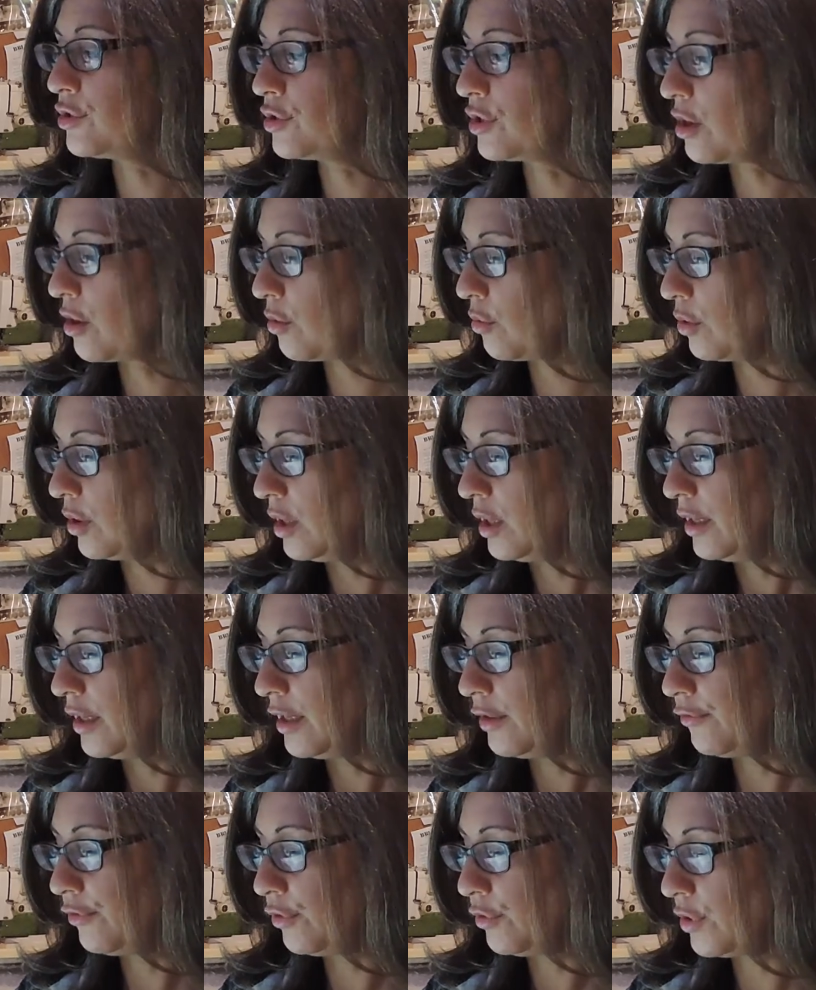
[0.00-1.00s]
So
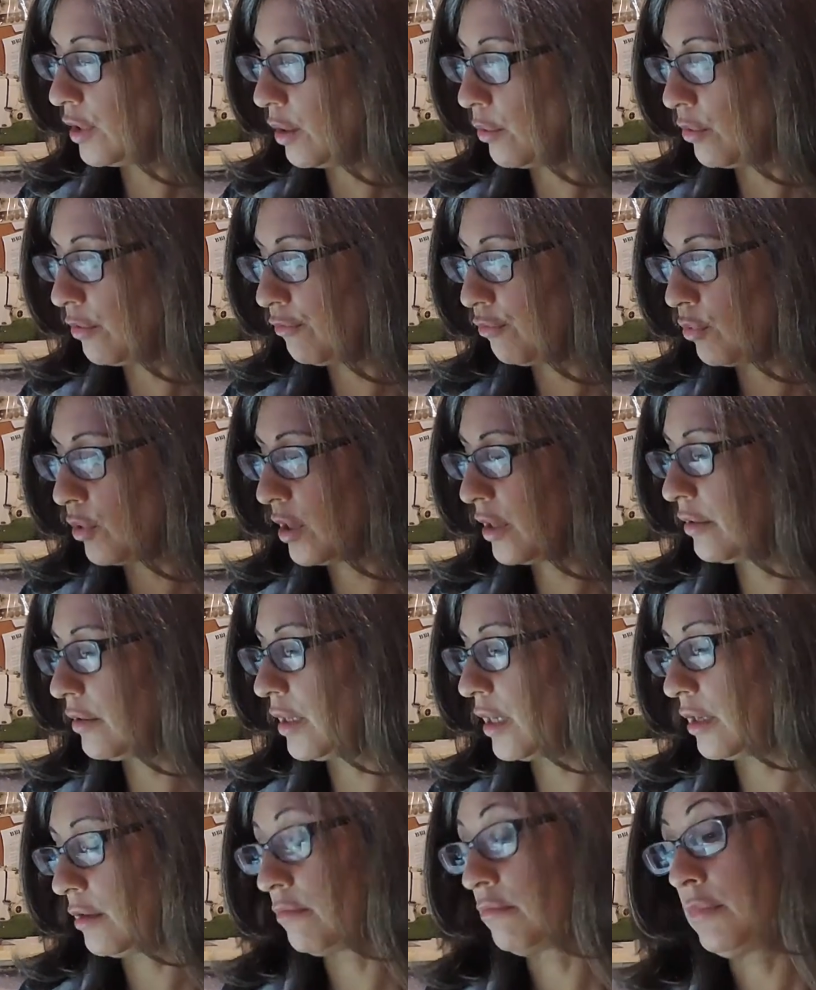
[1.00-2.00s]
if you know of one,
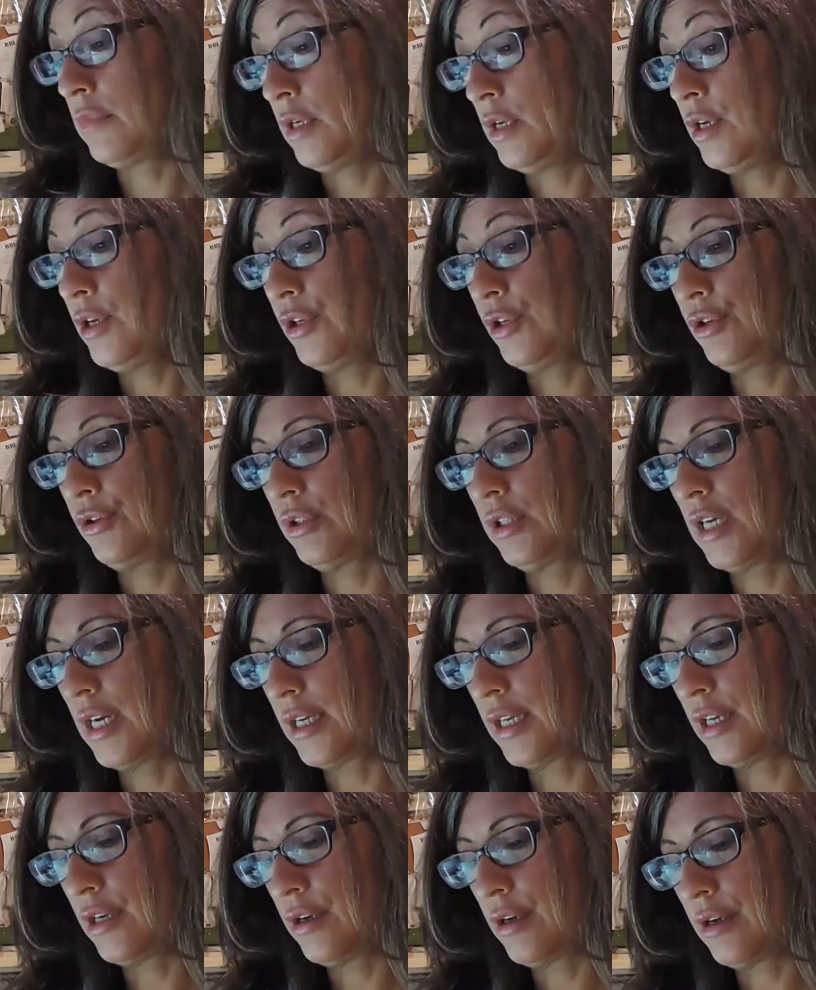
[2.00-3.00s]
then you're
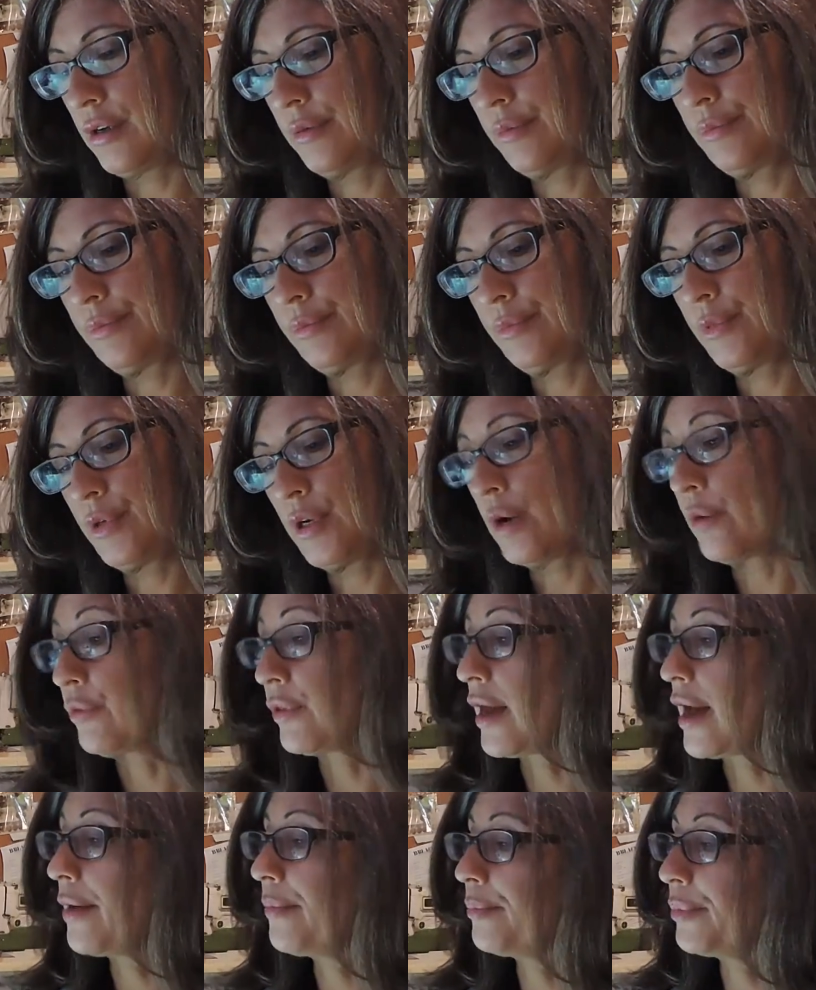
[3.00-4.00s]
lucky to know
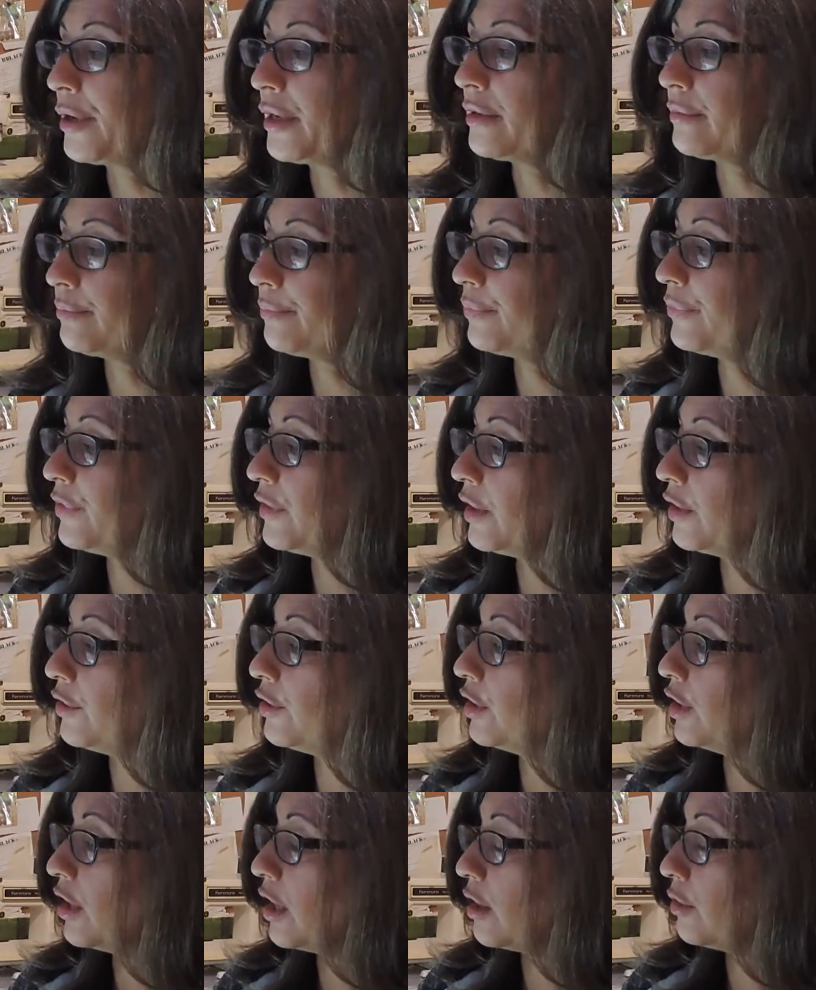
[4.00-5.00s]
that. But there
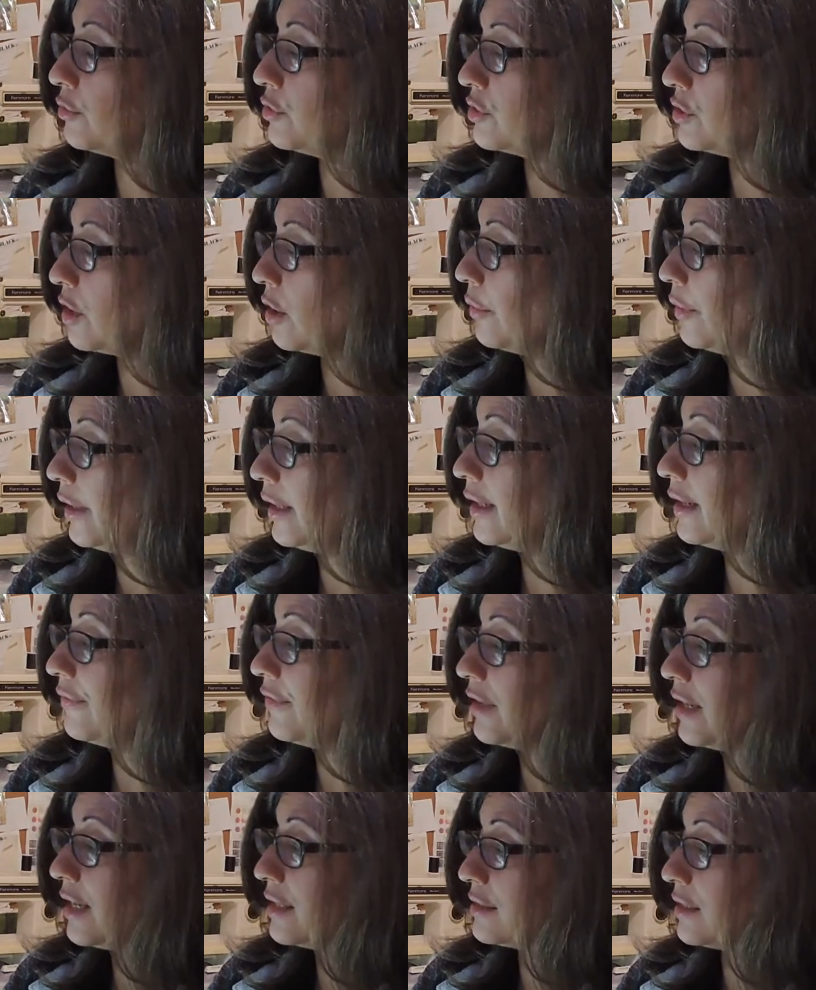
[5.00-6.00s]
you go. So it
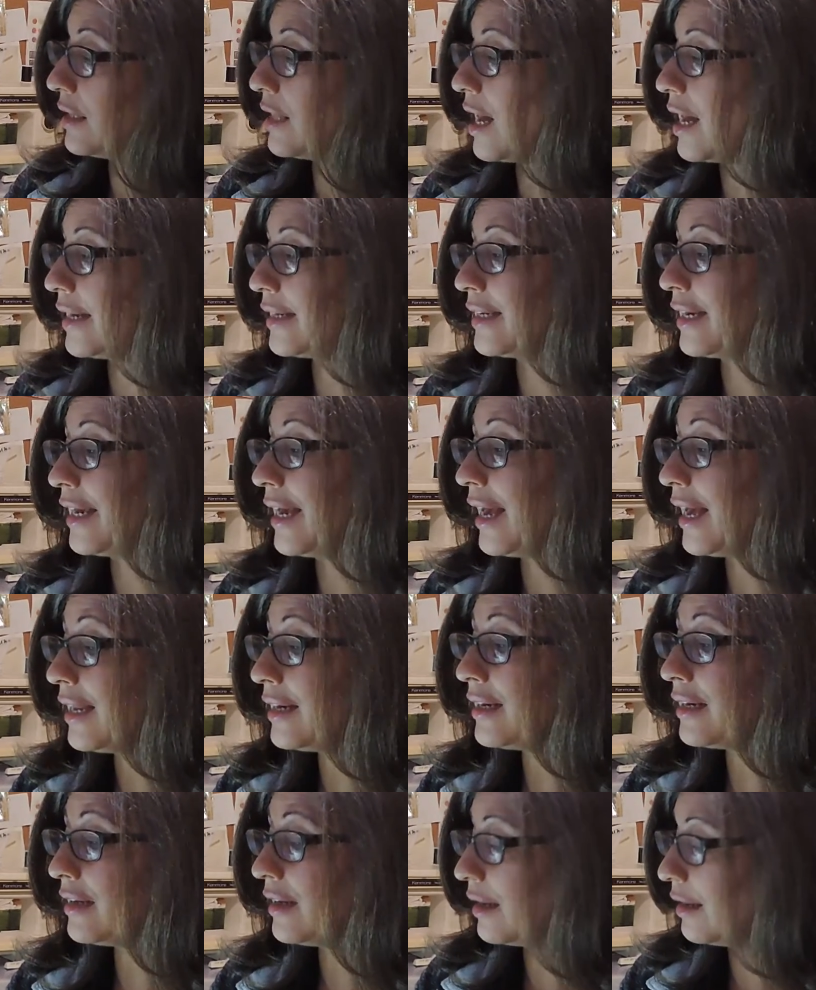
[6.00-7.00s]
even has a lot in
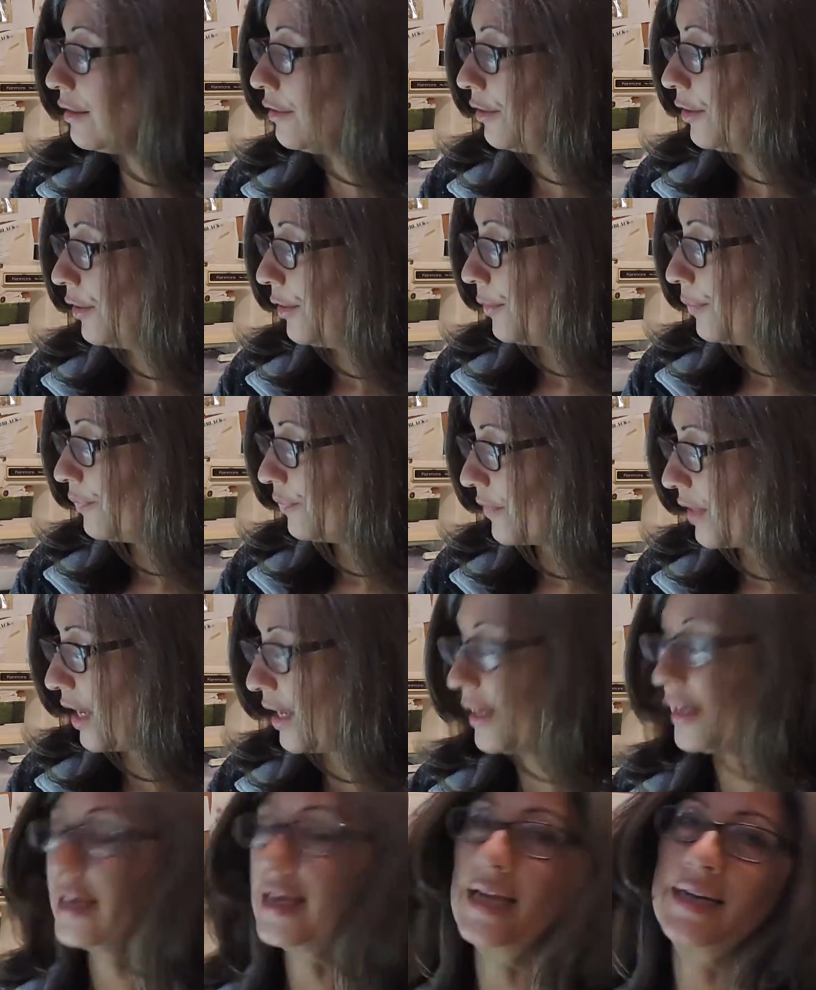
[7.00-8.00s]
Canada,
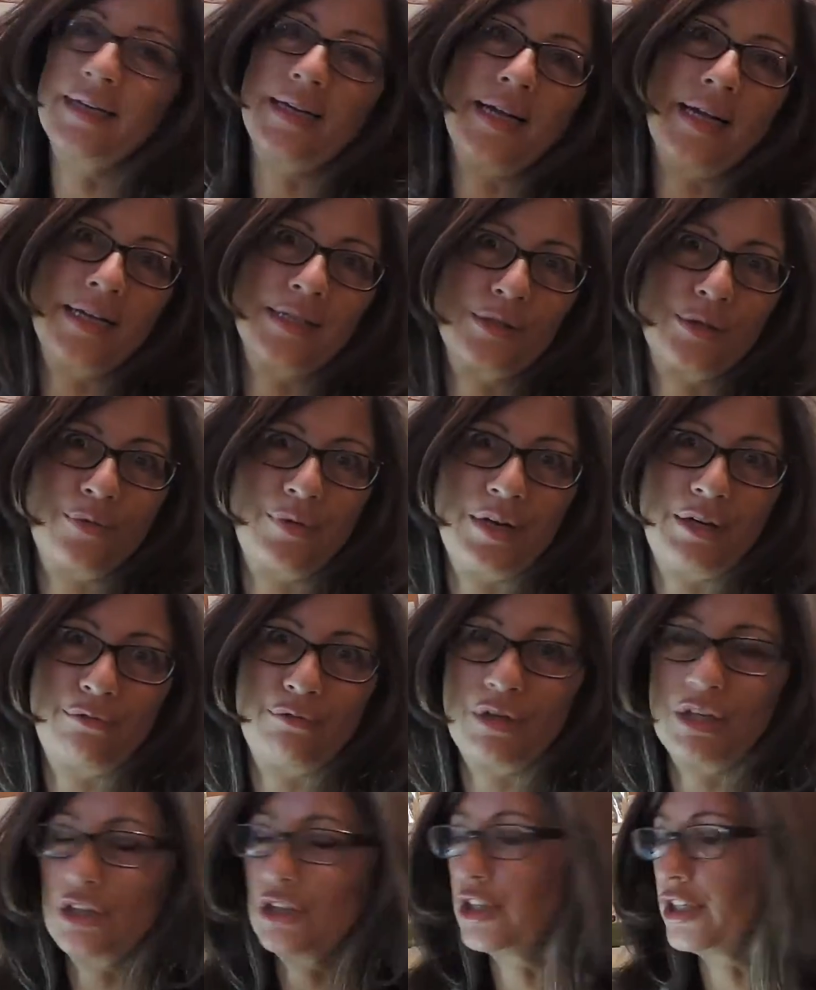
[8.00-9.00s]
and Canada has great
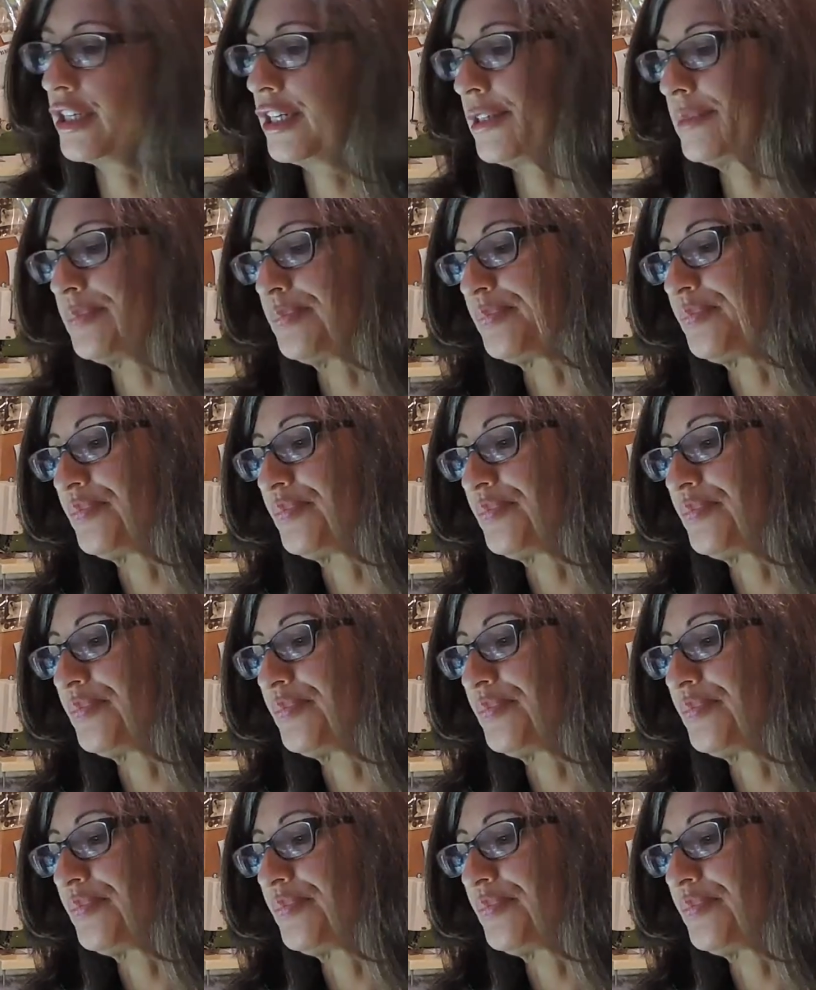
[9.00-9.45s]
rug hooking.